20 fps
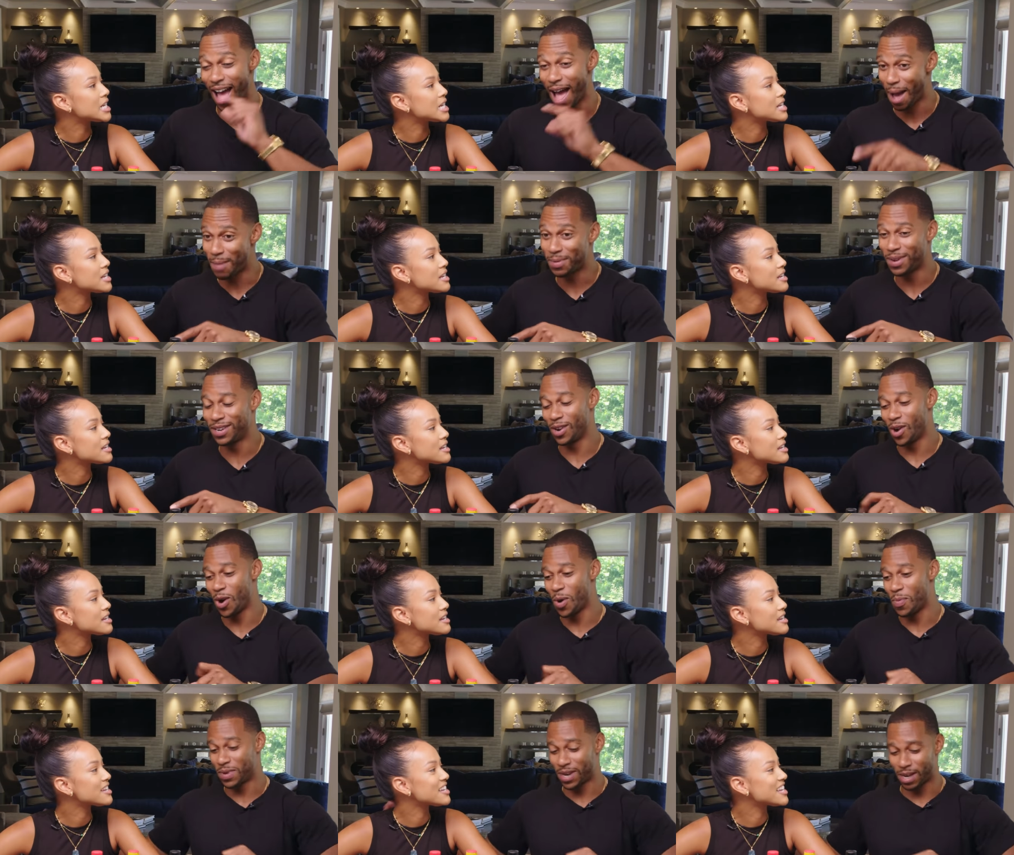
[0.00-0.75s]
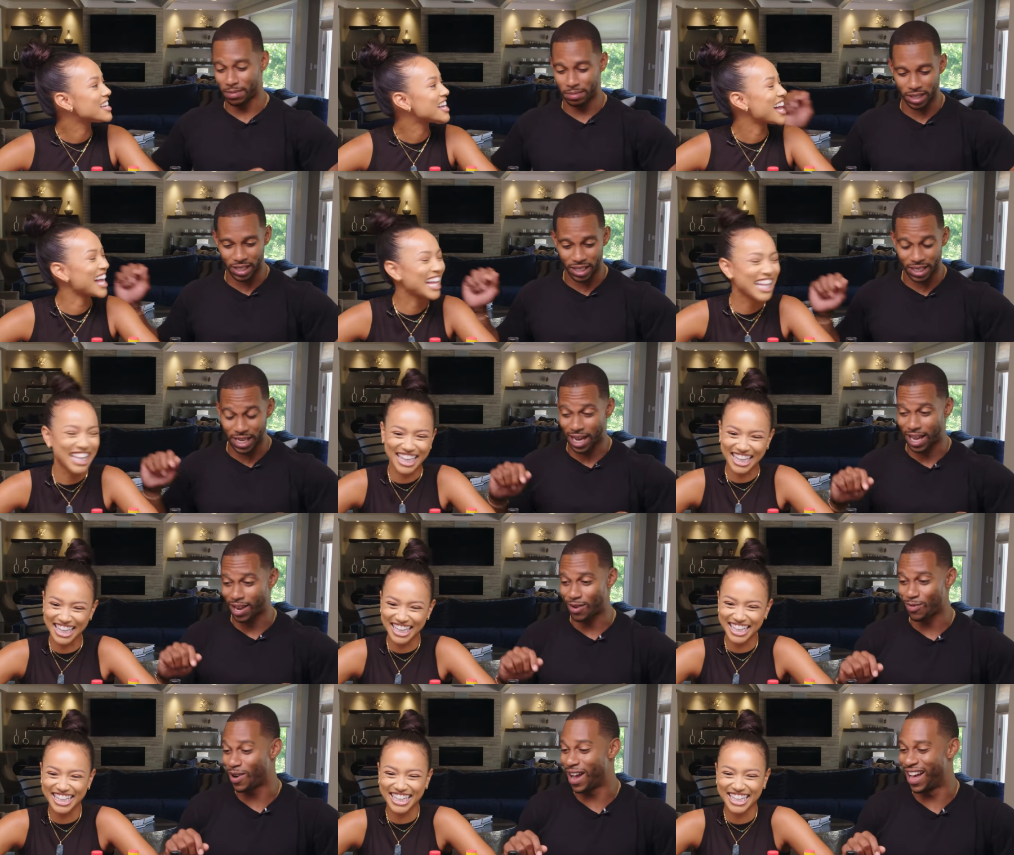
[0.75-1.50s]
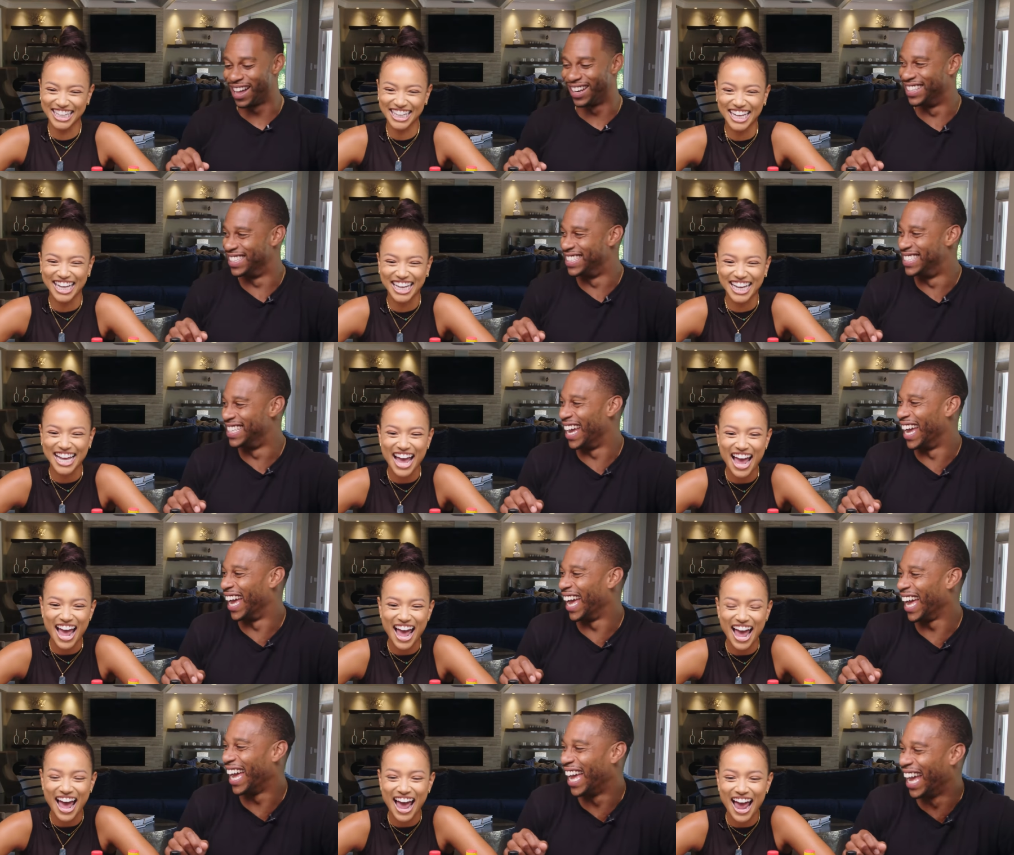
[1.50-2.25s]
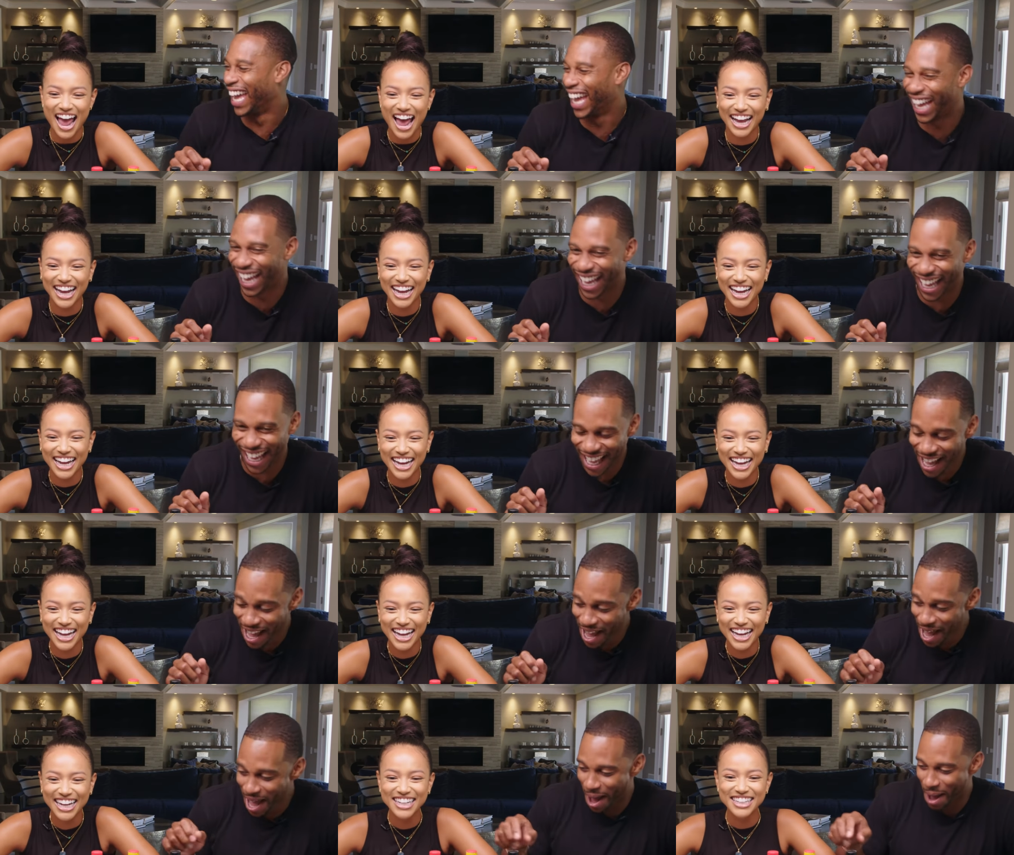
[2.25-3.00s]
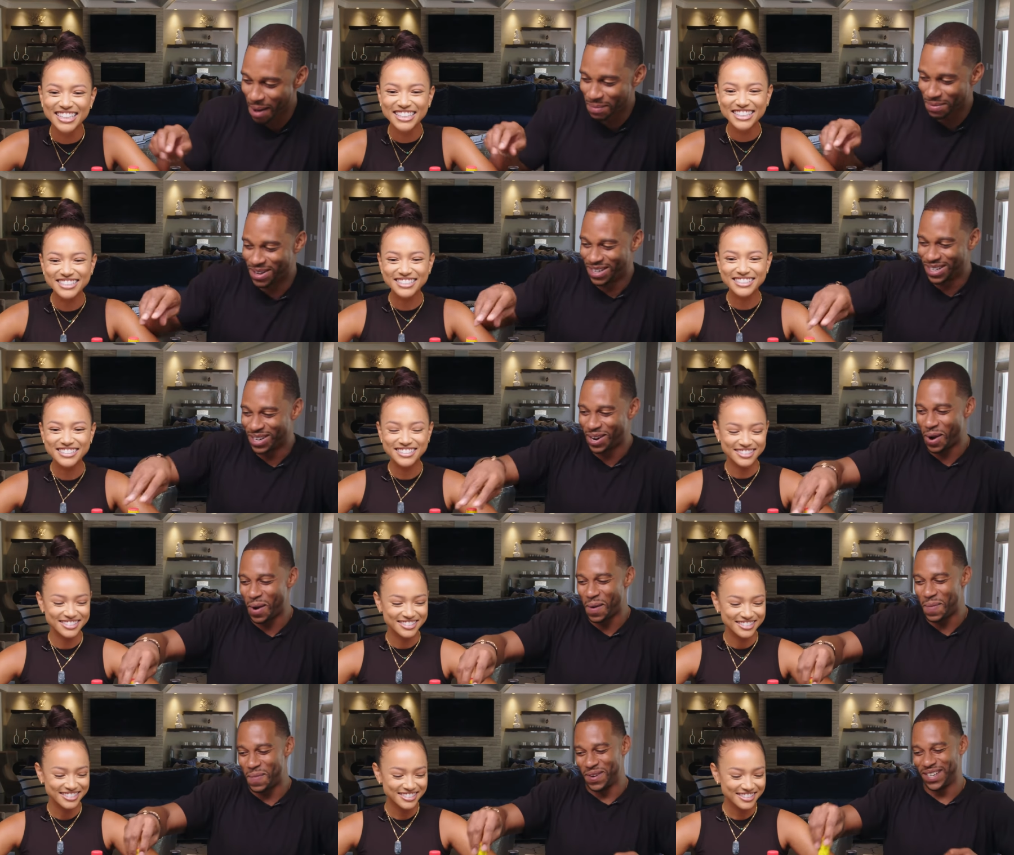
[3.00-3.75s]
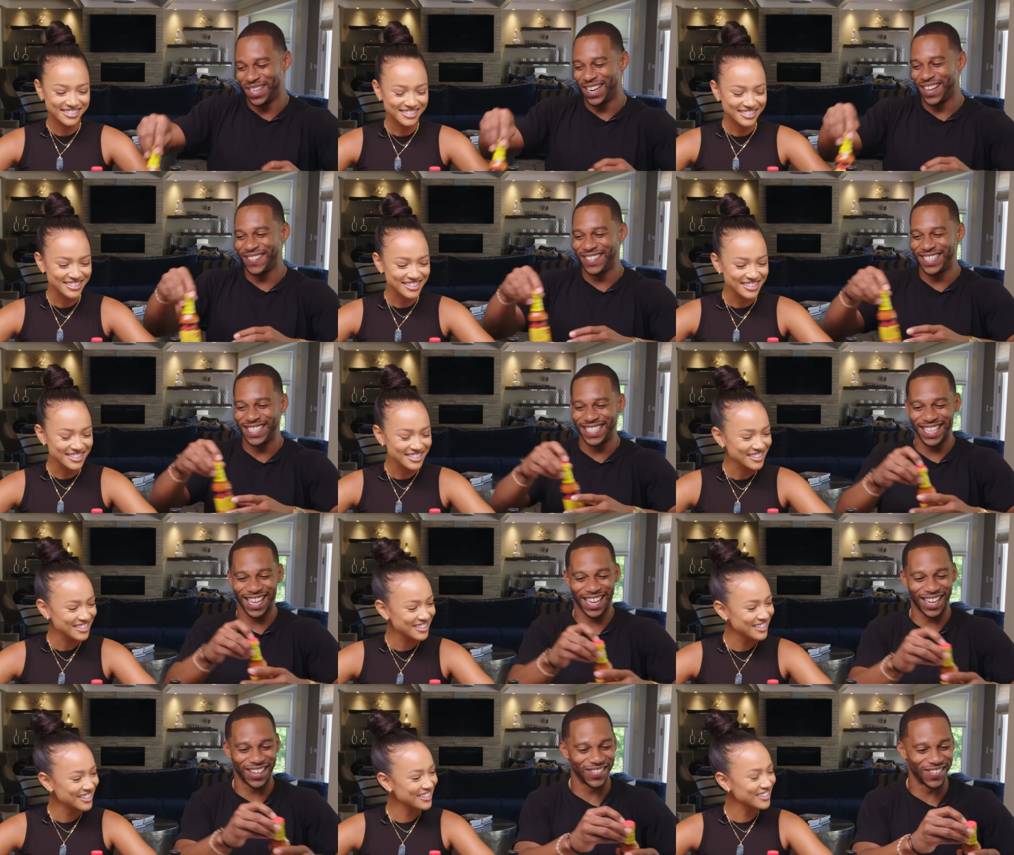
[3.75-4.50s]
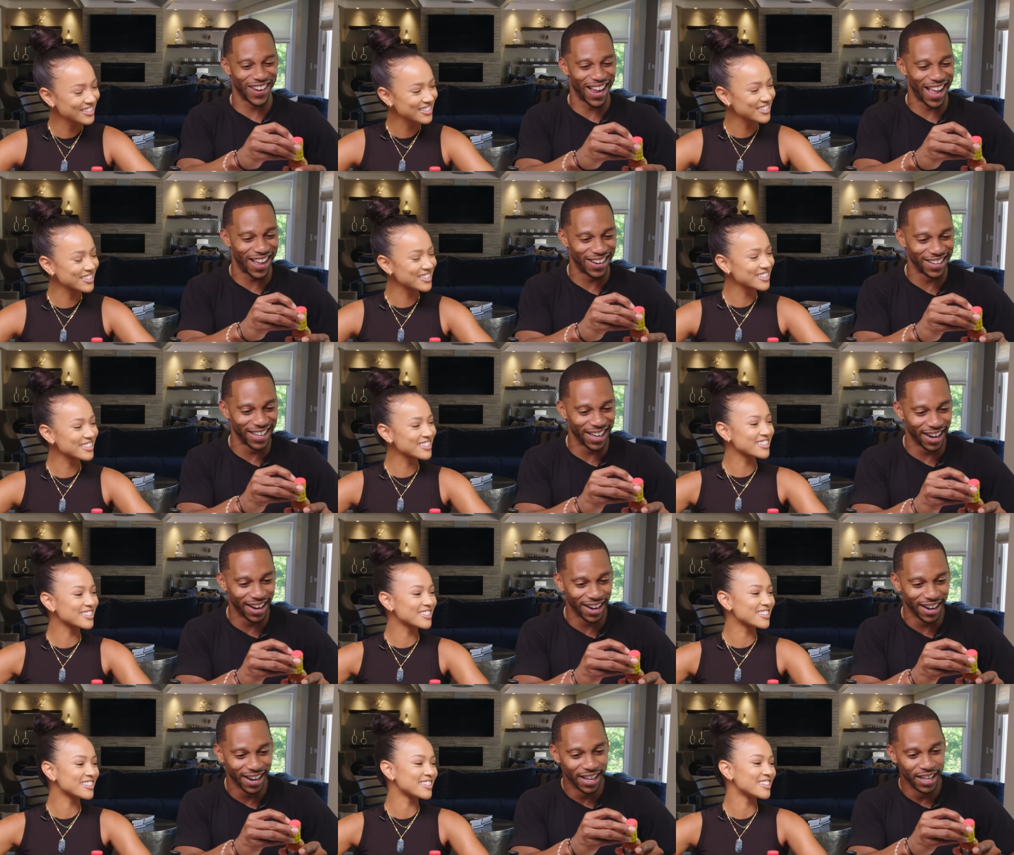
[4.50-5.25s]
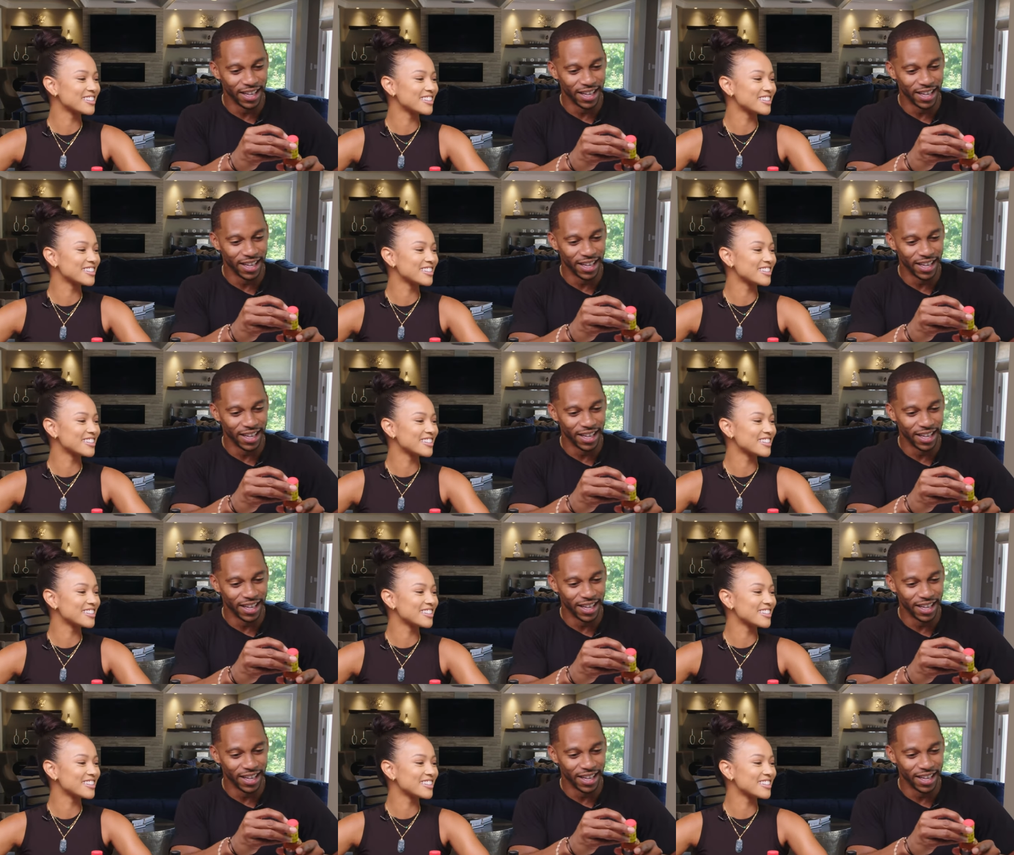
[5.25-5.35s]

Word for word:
Speaker 1: I'm gonna open up the second round. I'm gonna open up the second round here.